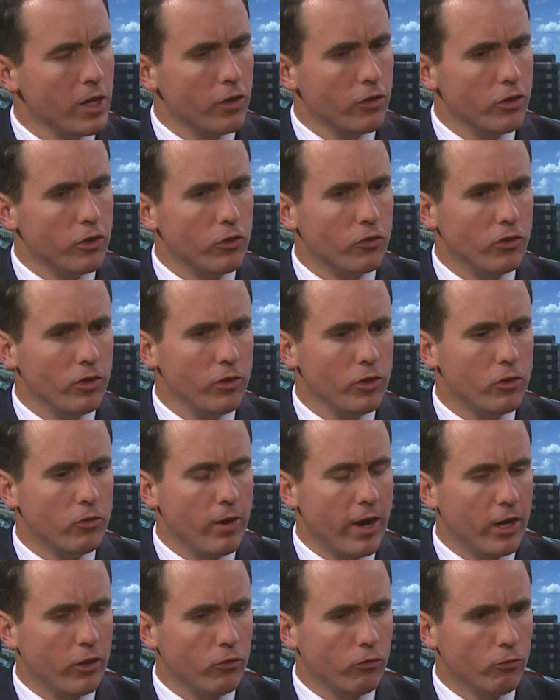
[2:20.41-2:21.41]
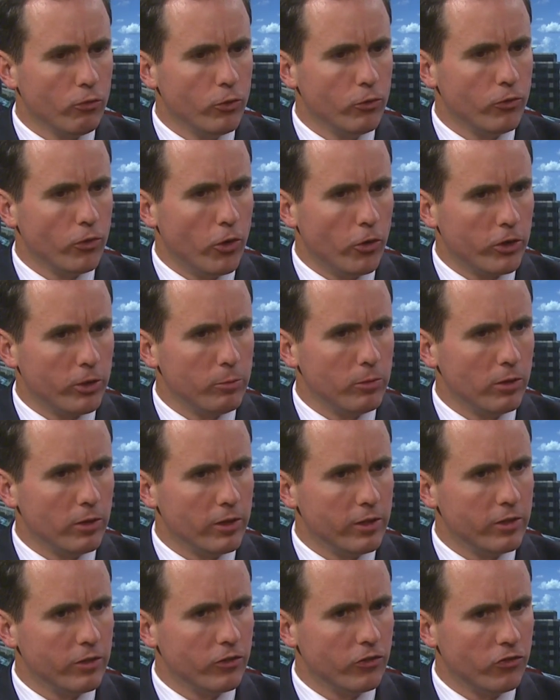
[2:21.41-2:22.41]
Do you see the grassroots ultimately
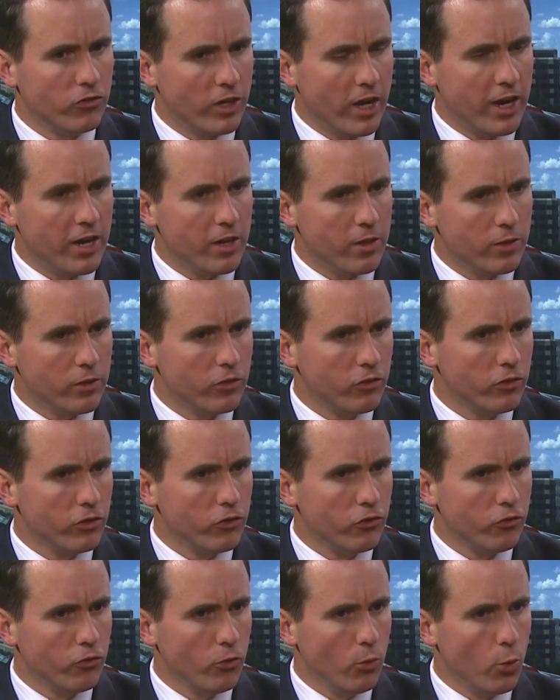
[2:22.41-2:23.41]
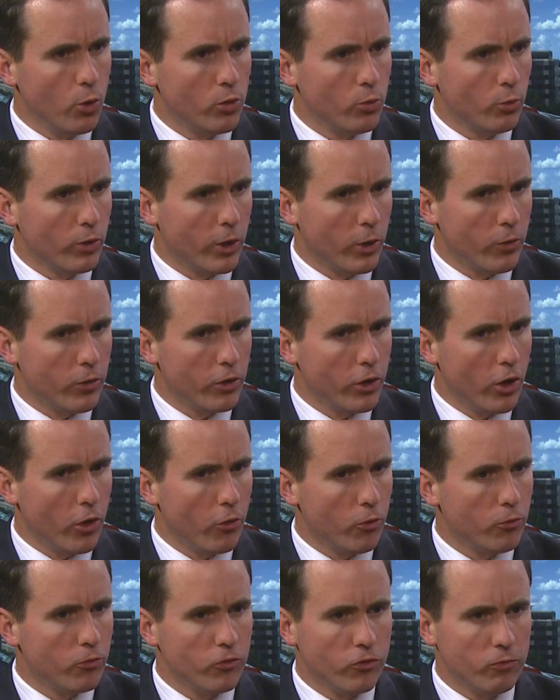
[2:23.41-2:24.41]
deciding this issue one way or the
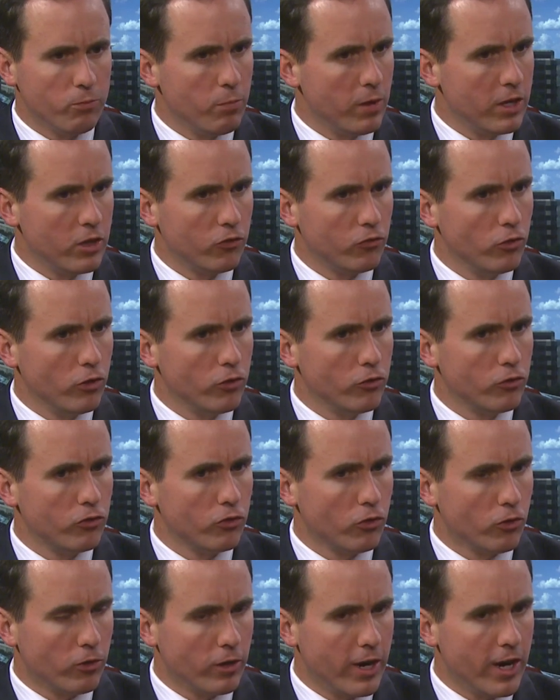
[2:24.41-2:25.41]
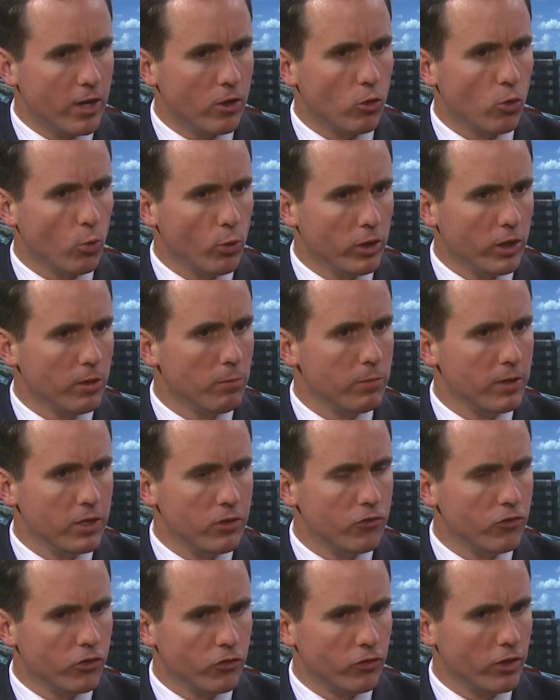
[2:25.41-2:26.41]
other just based on turnout, or will it be
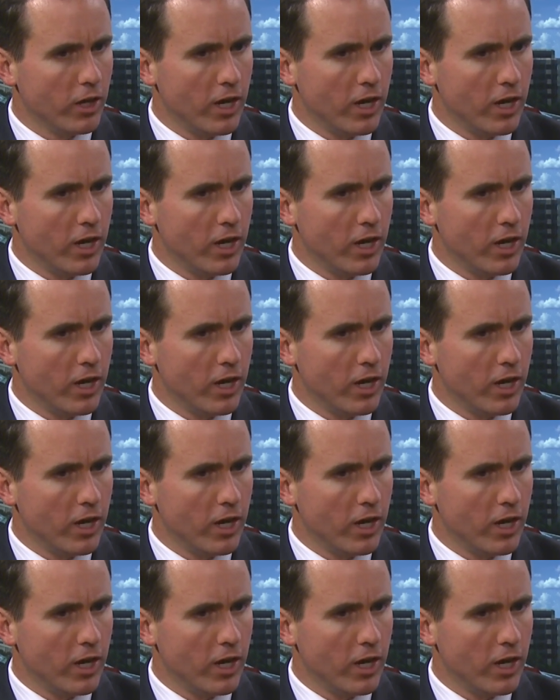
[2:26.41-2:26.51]
just